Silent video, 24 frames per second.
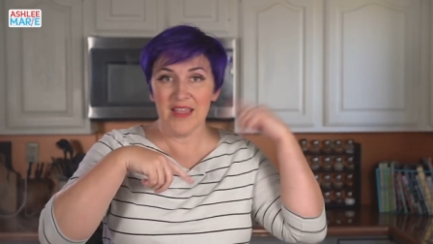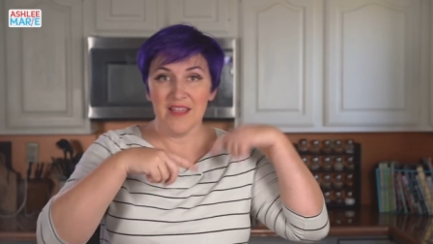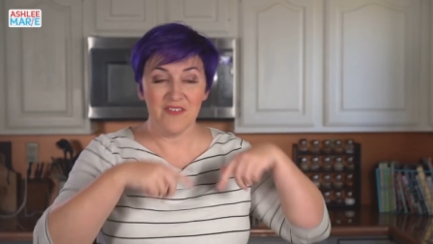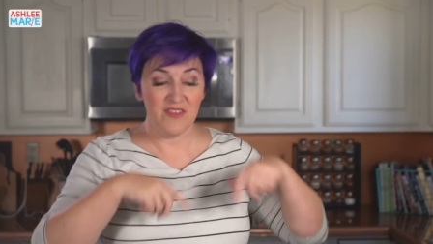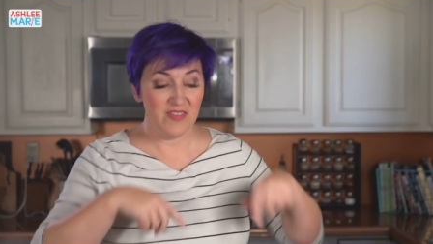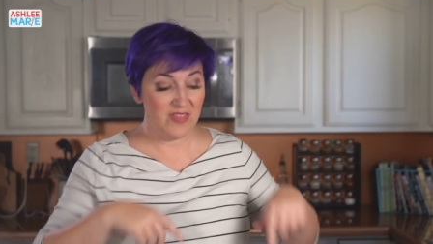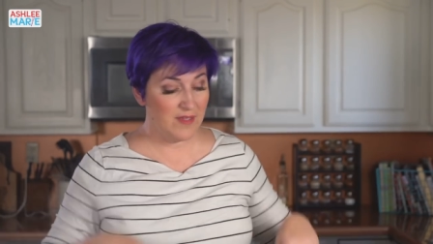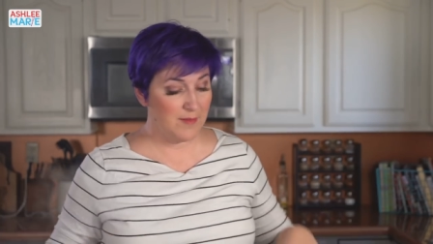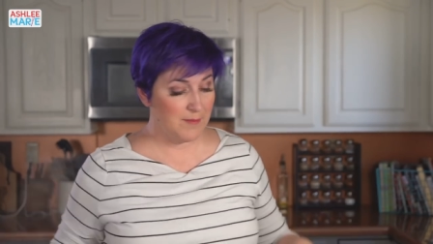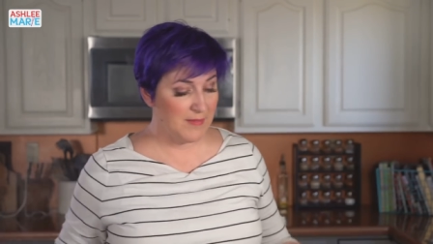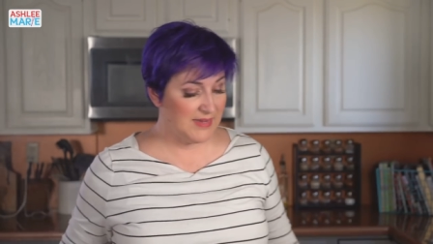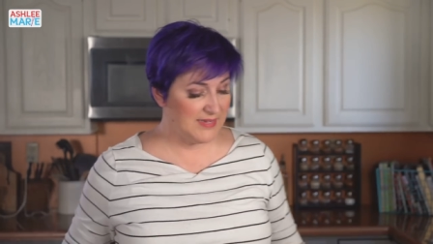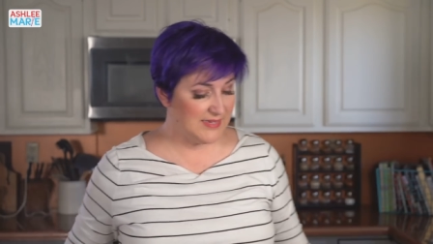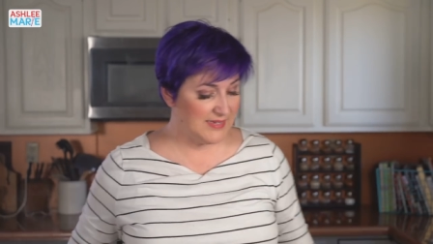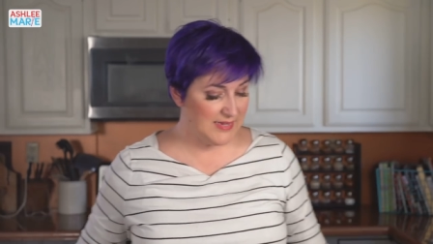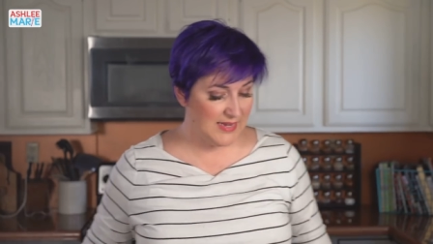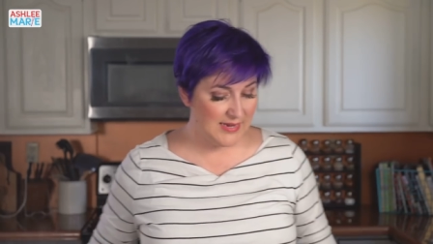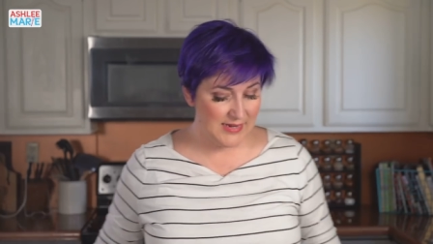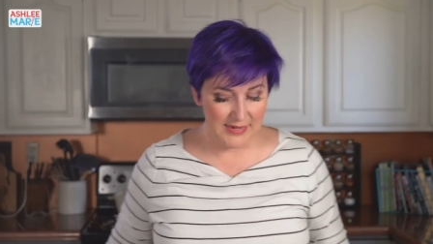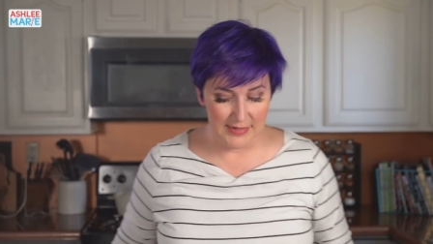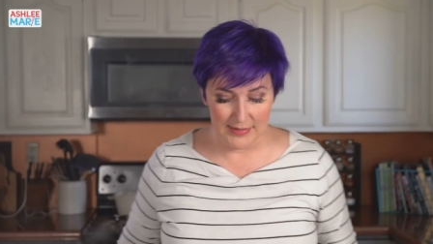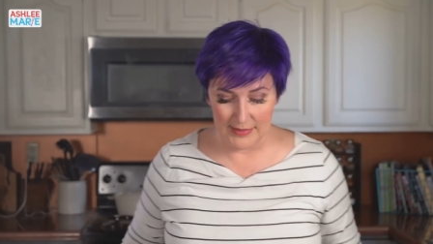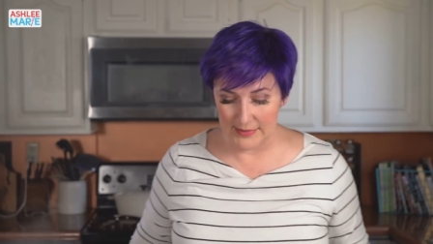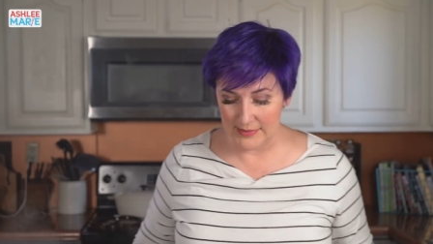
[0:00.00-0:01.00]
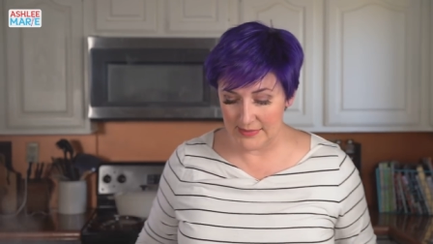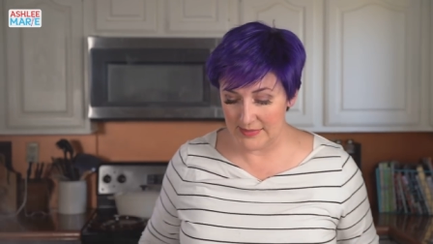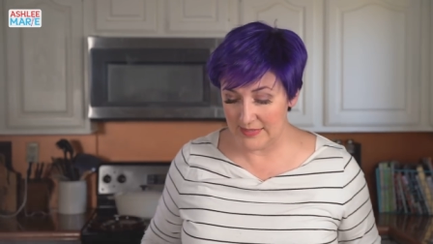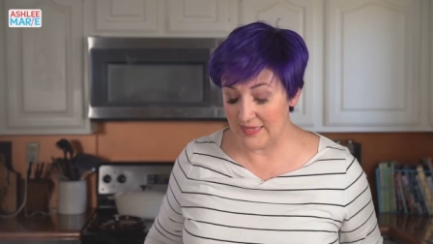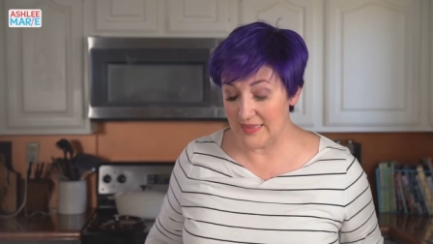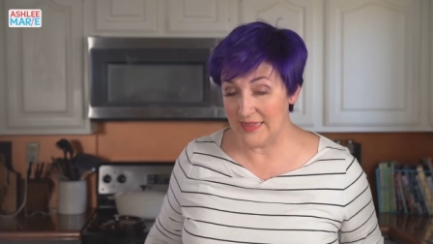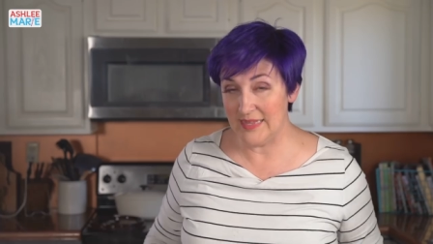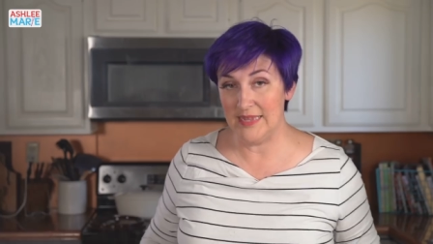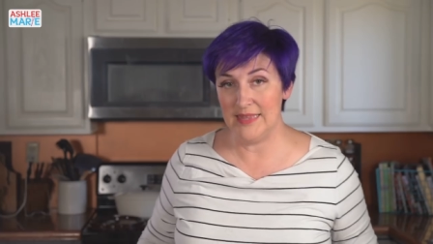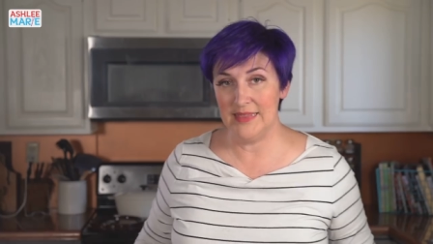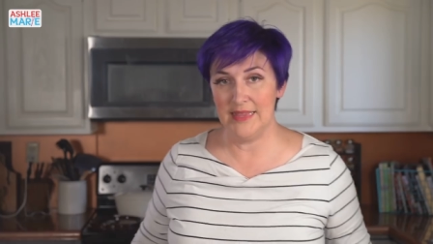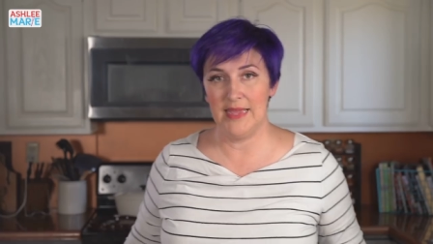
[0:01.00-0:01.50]
everything in my sink to
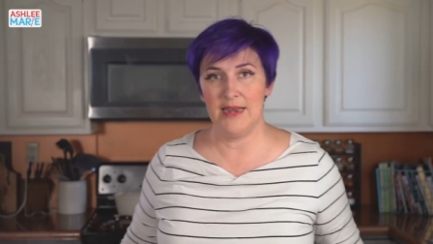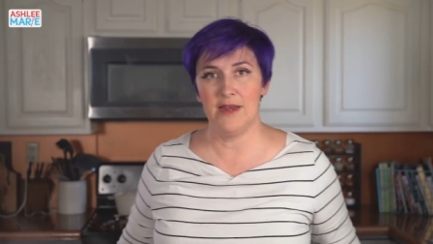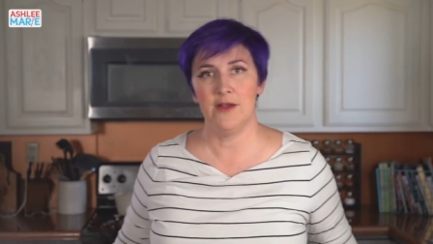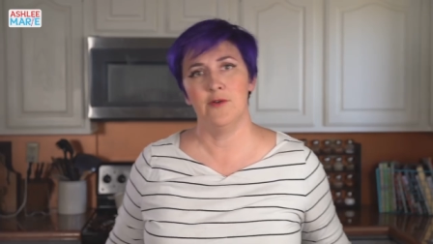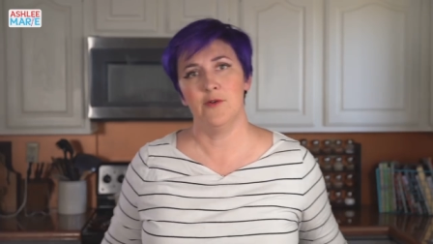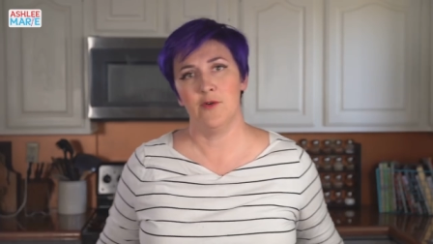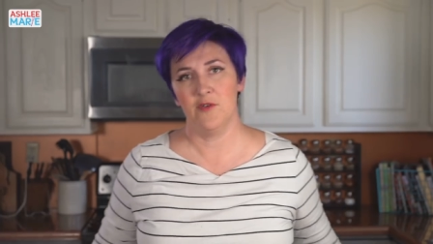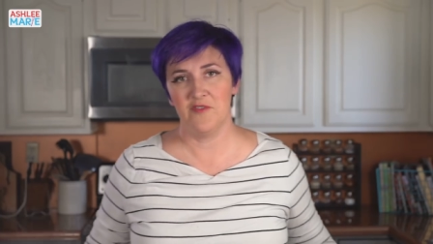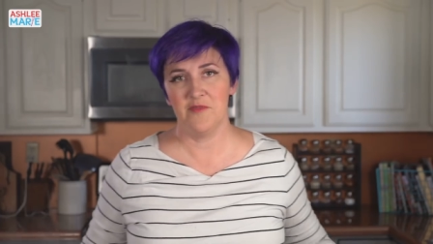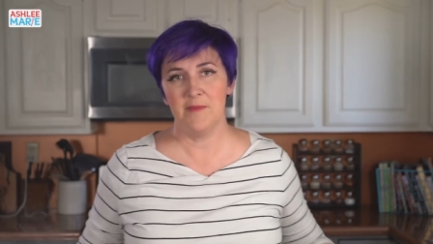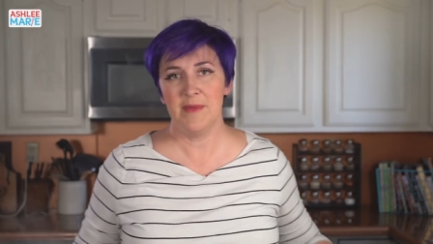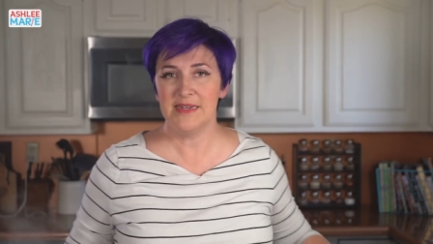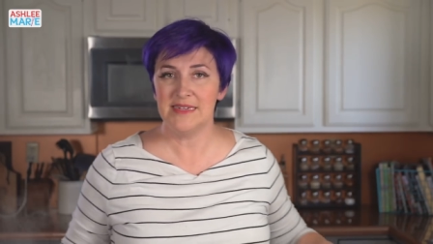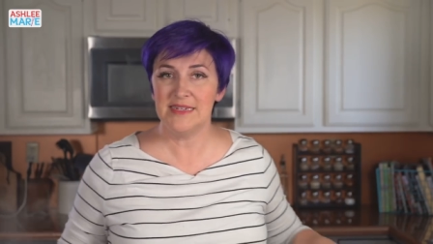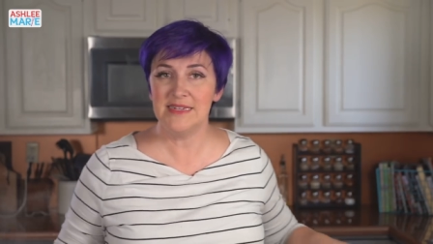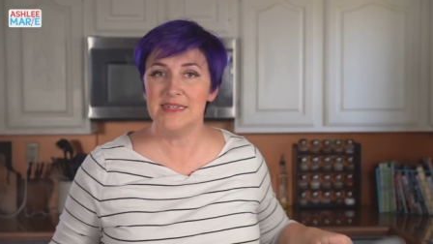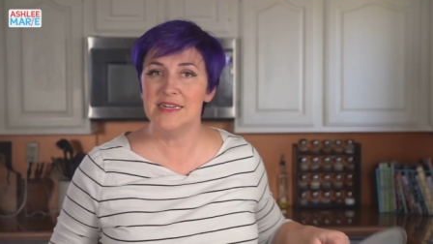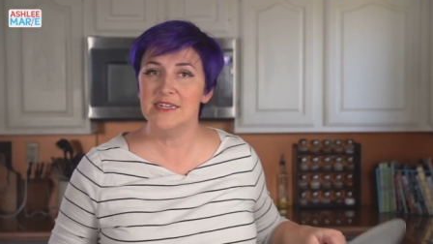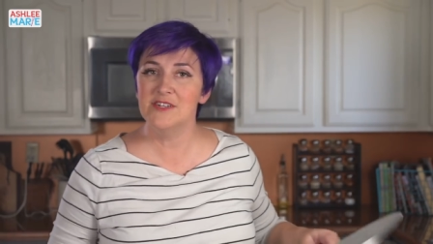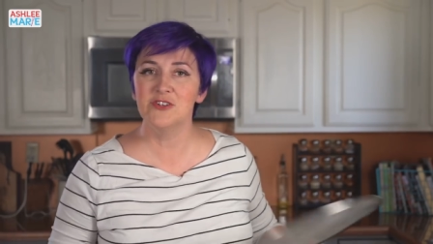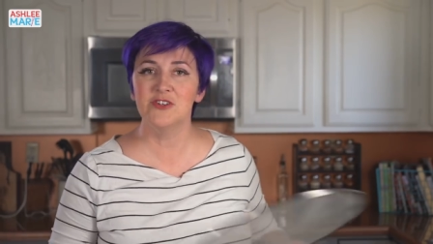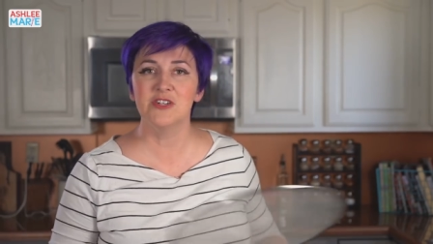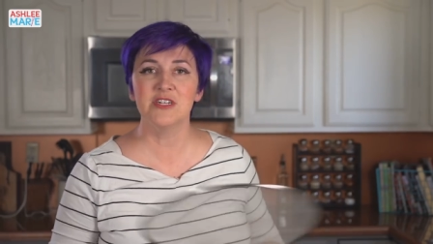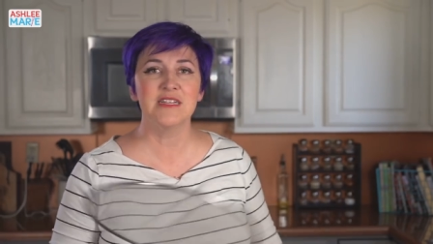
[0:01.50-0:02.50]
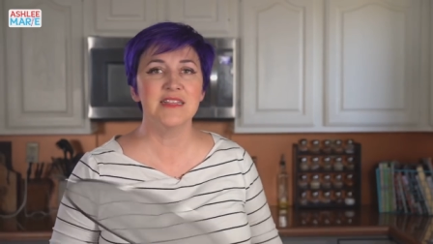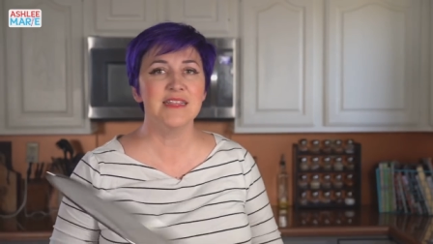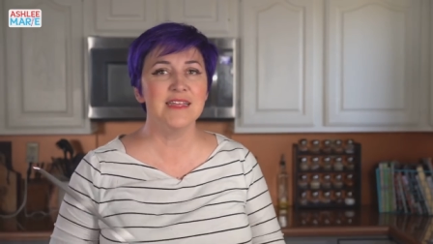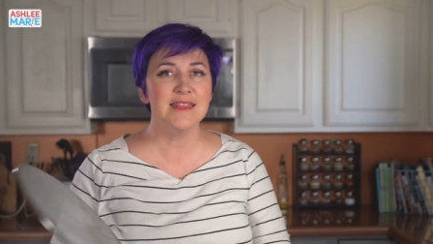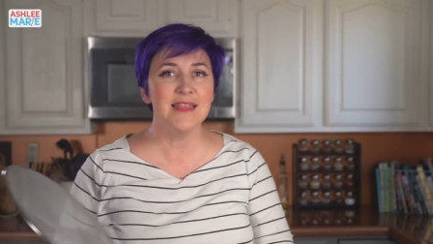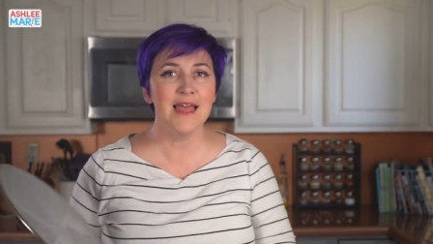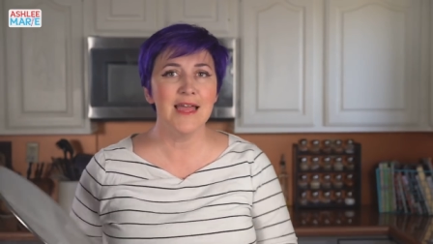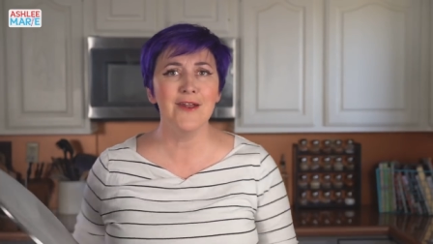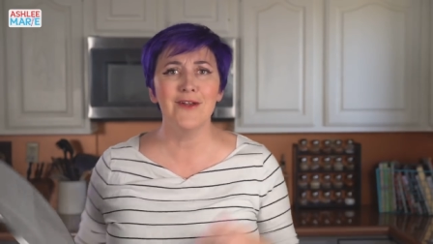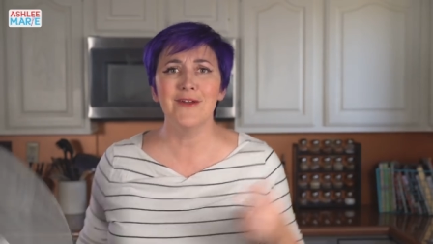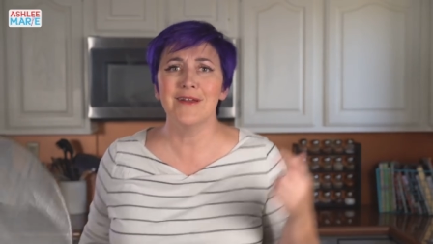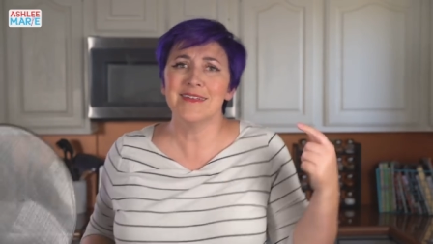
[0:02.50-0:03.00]
clean later or for my teenager to clean later